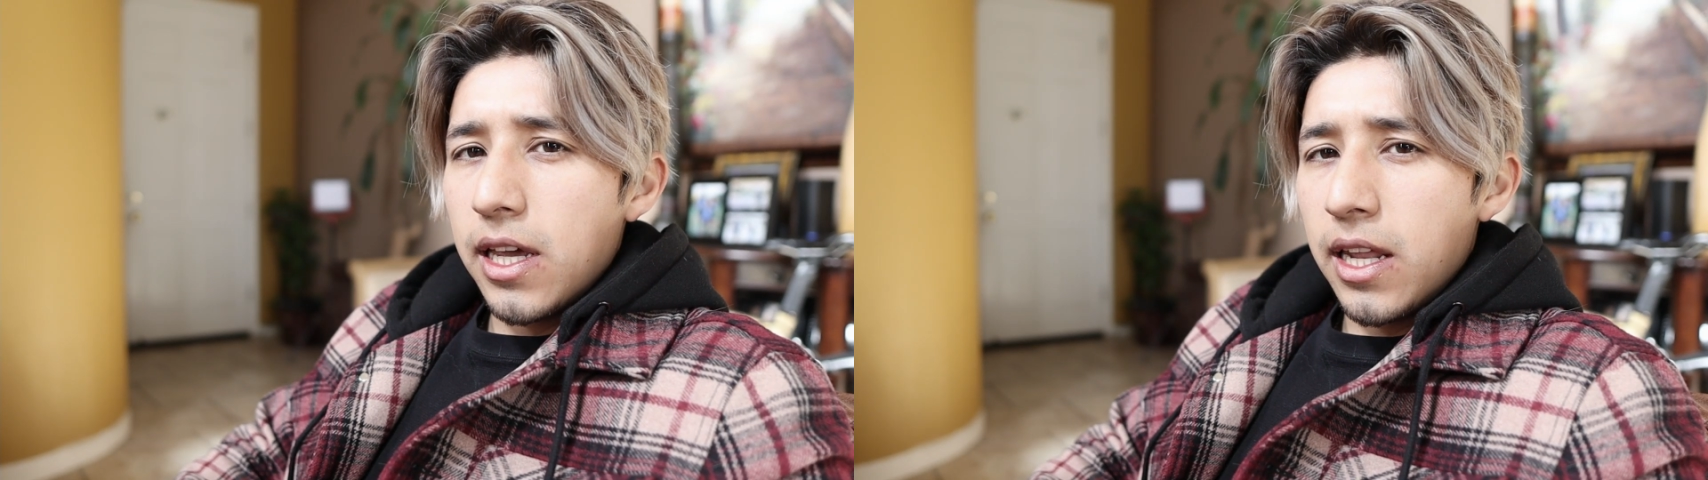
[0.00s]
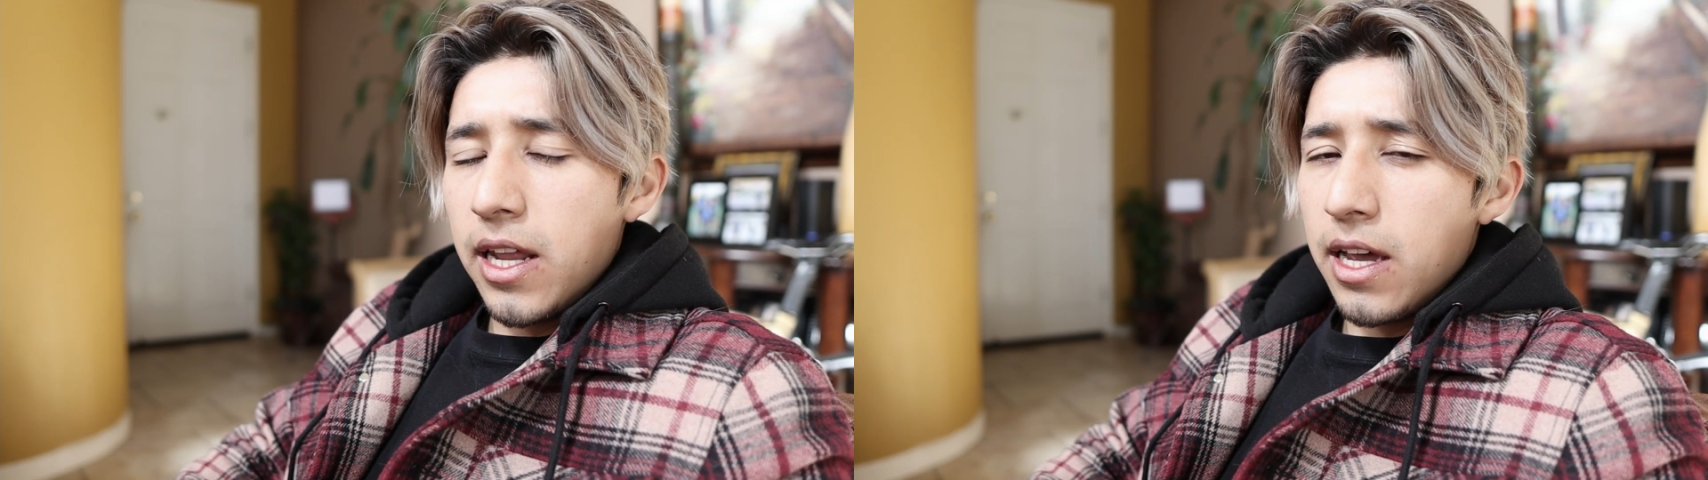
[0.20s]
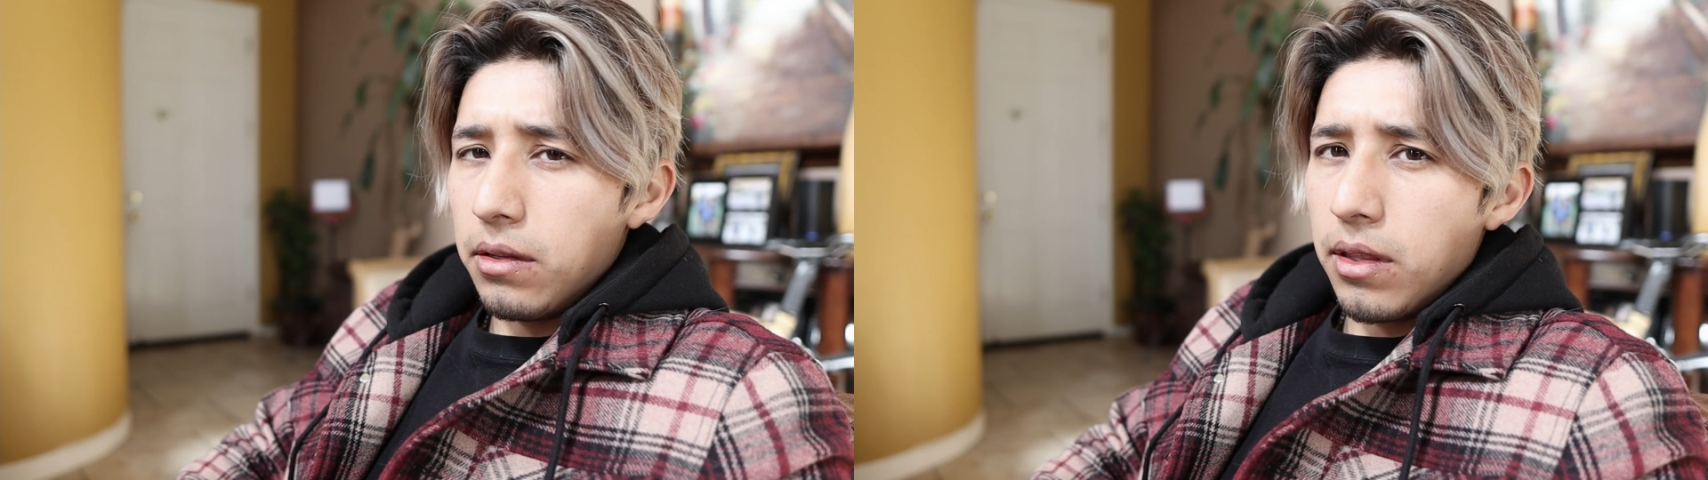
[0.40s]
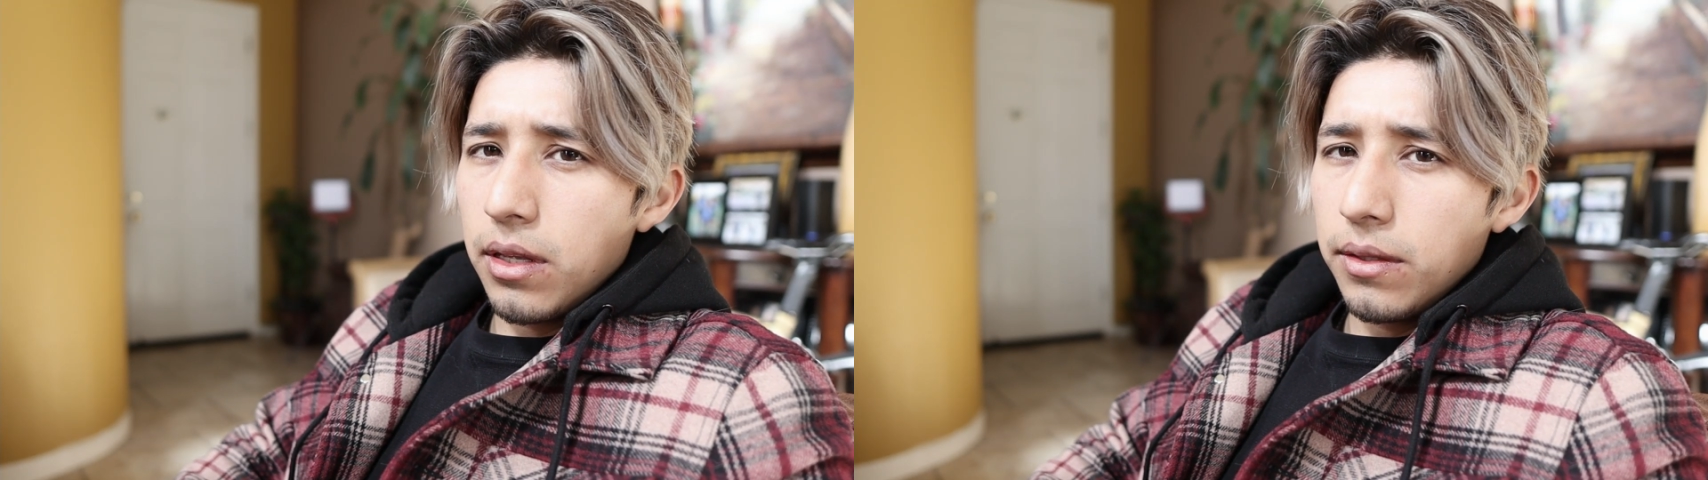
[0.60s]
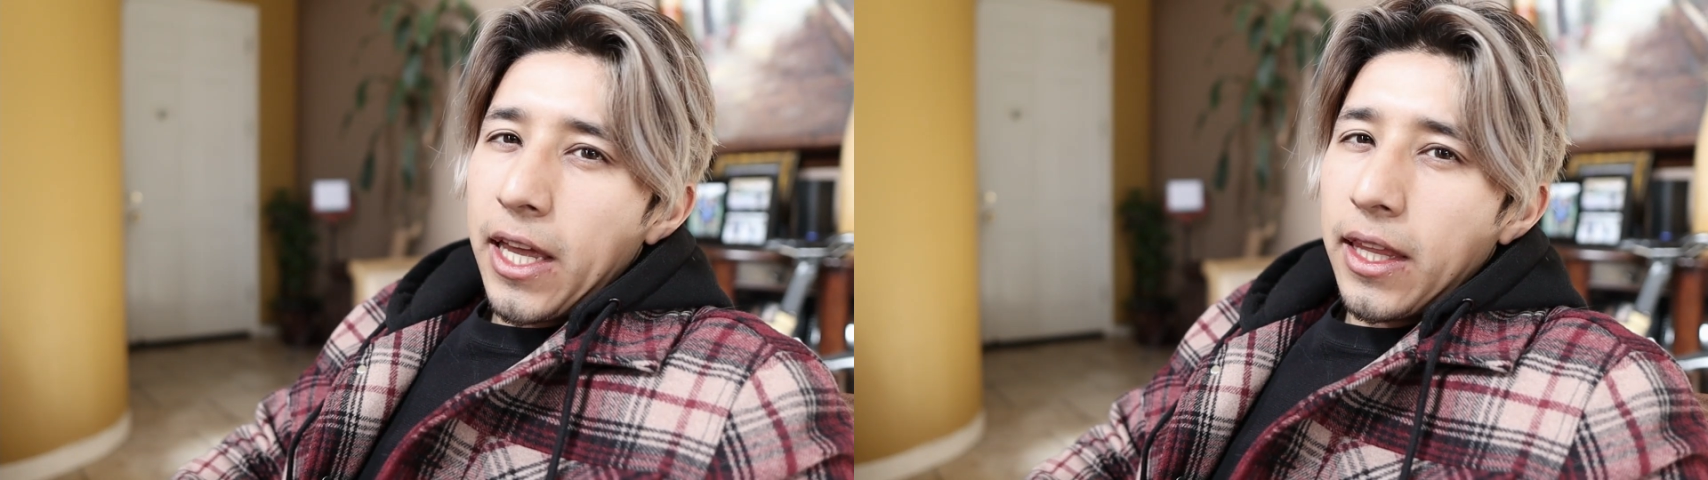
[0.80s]
and health.
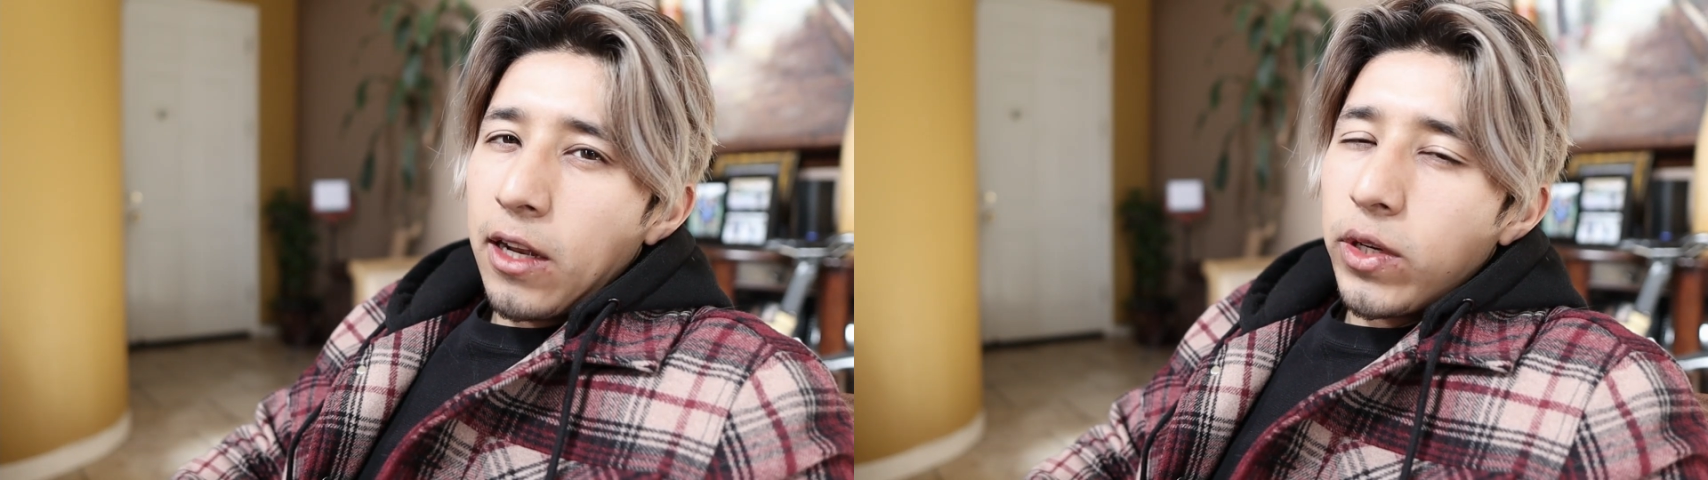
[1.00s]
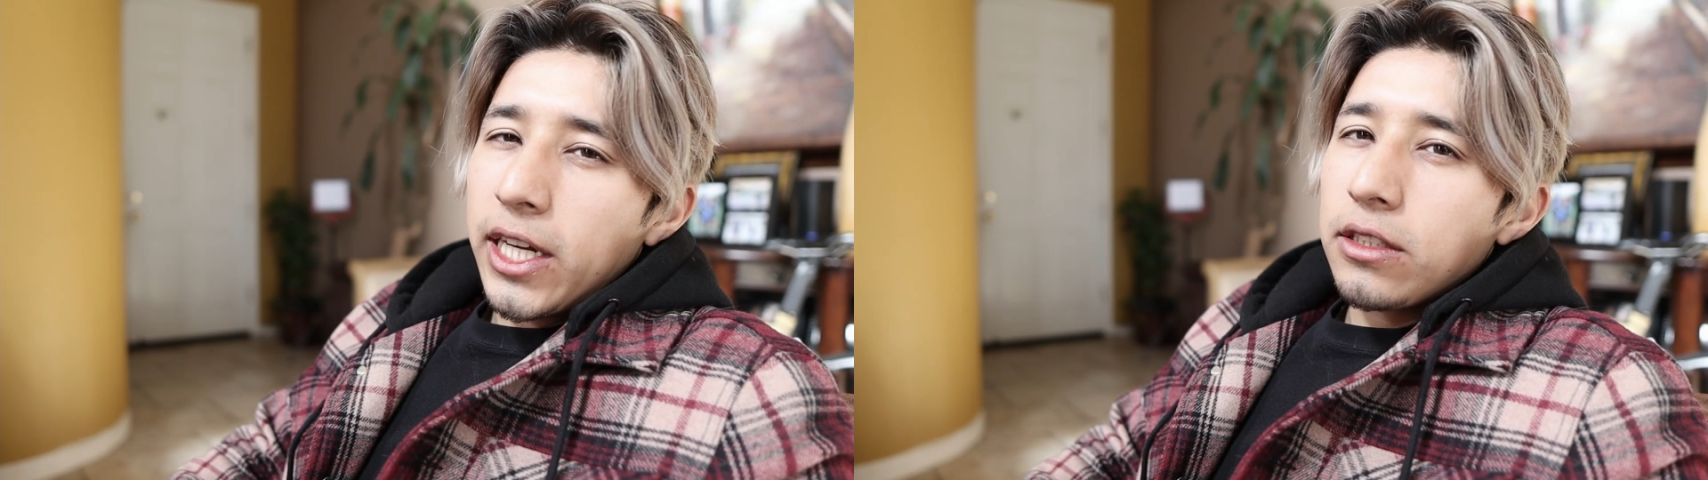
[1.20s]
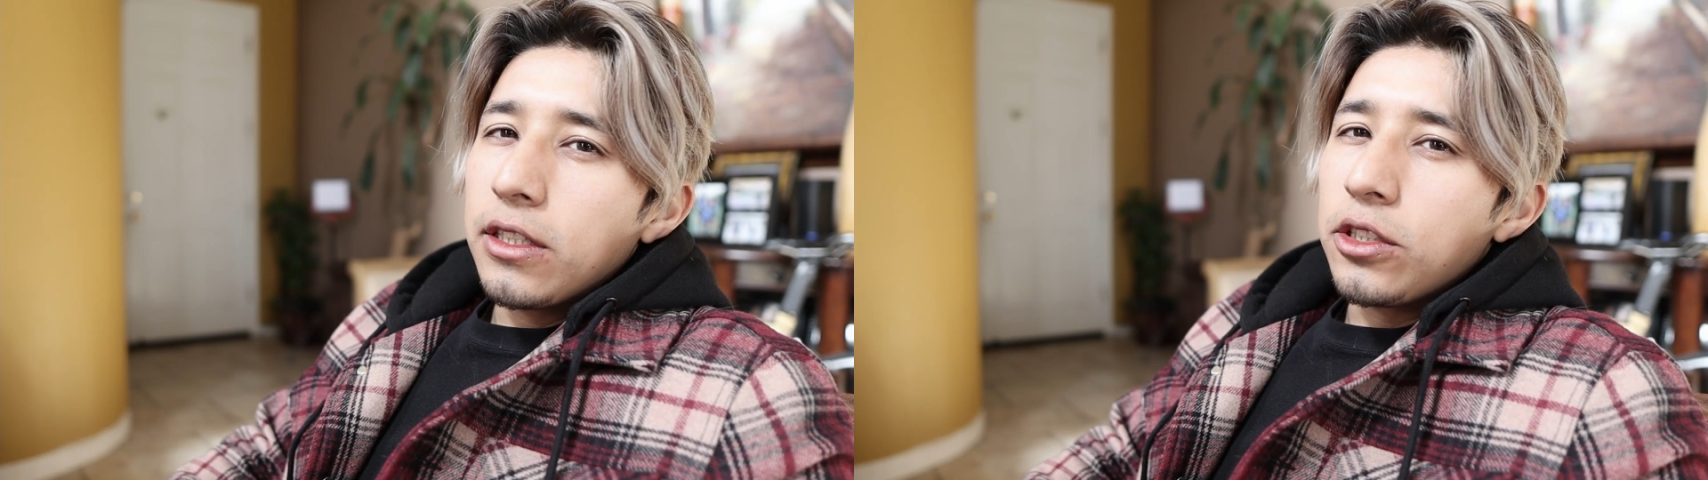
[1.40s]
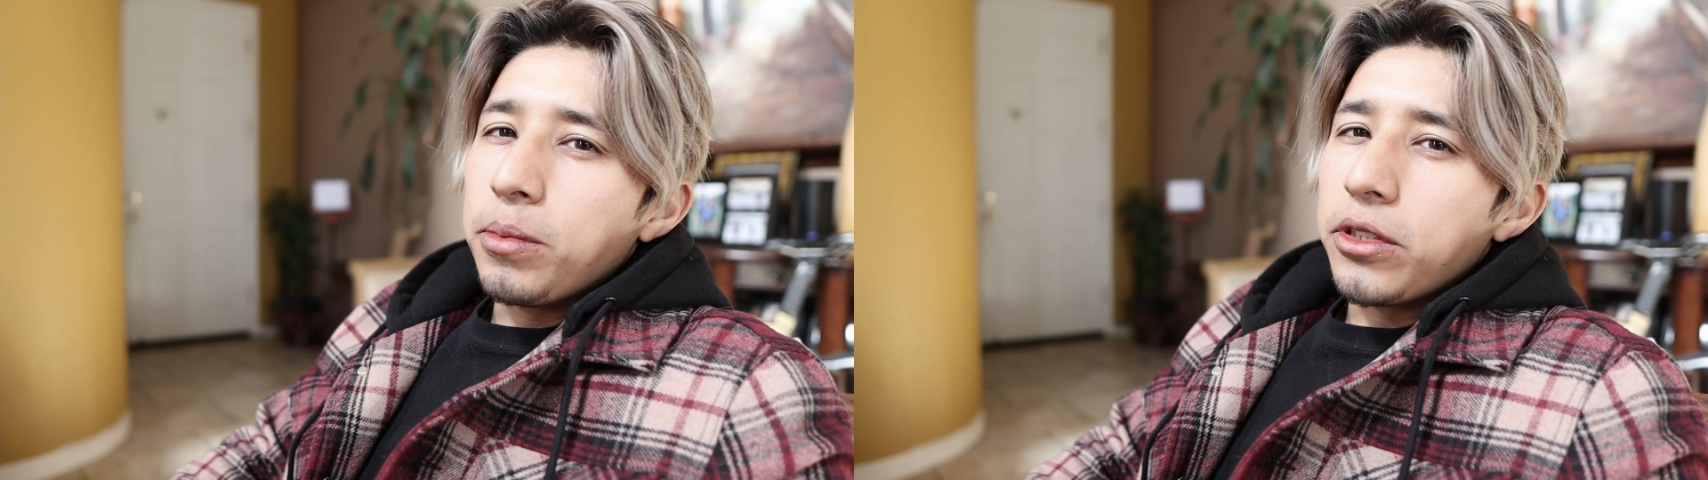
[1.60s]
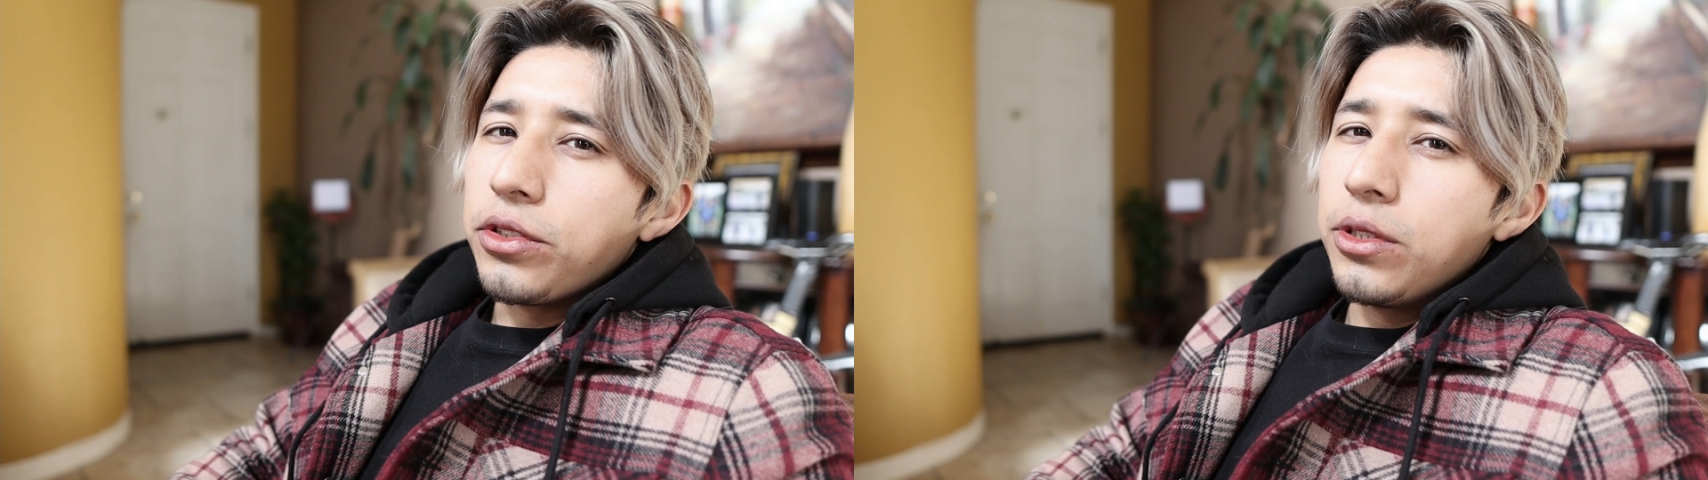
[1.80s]
And then when I started to
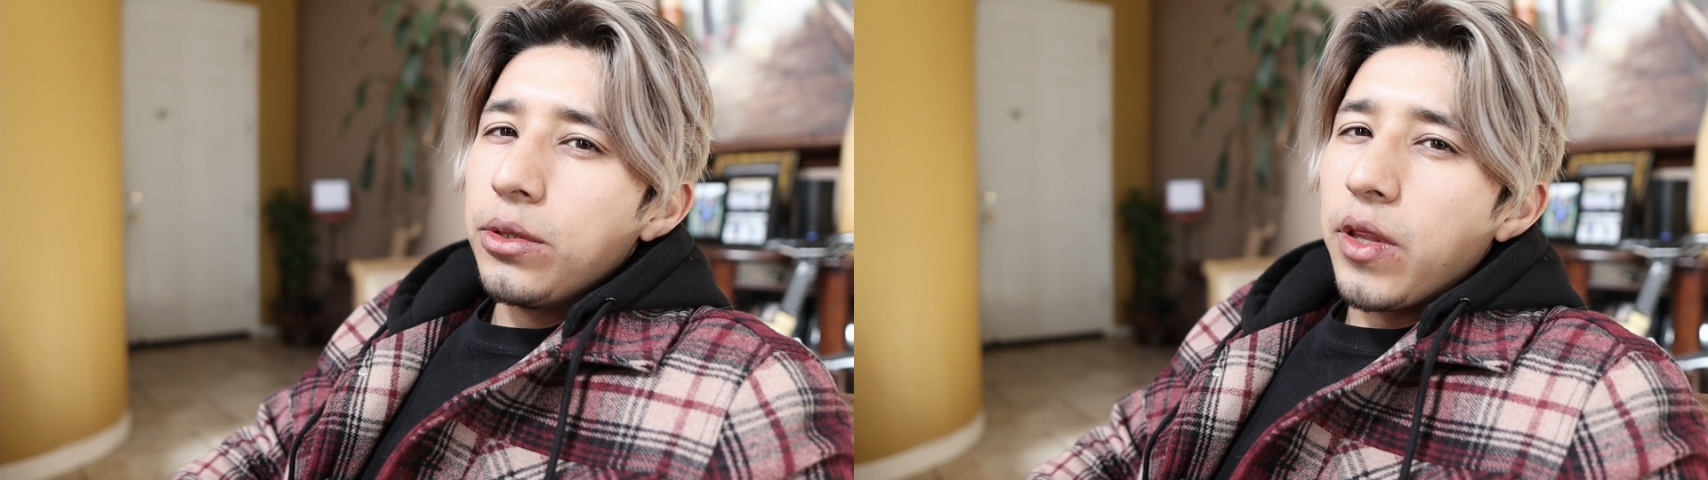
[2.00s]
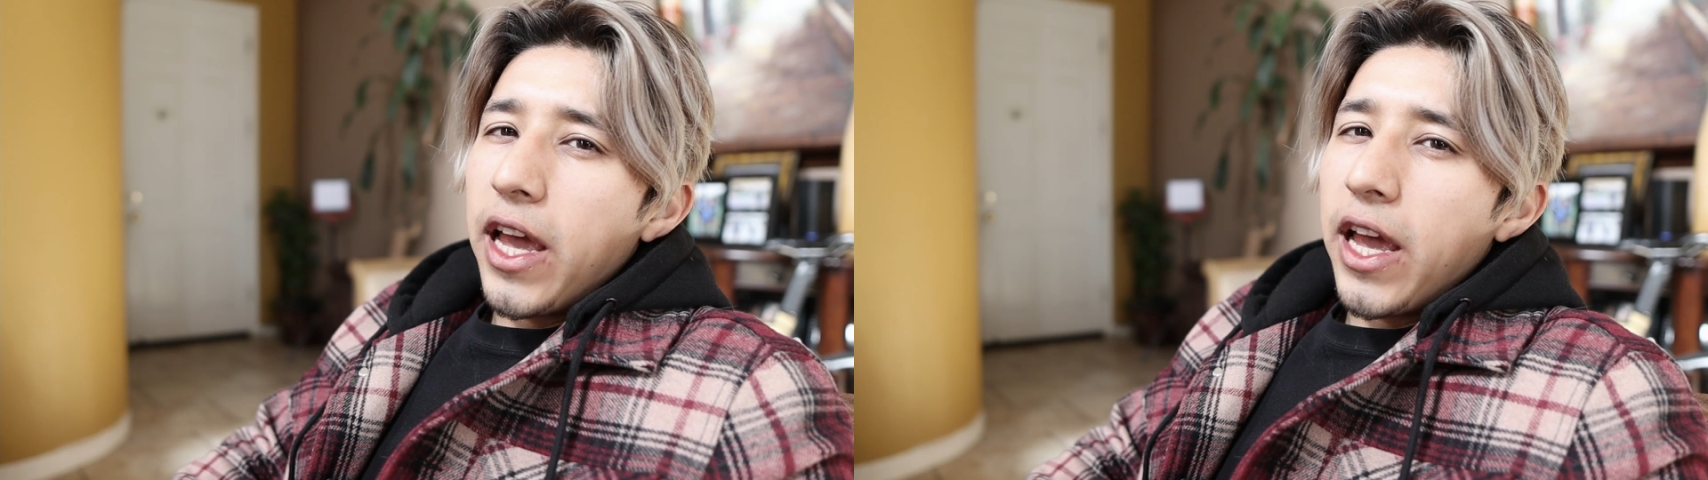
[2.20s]
pursue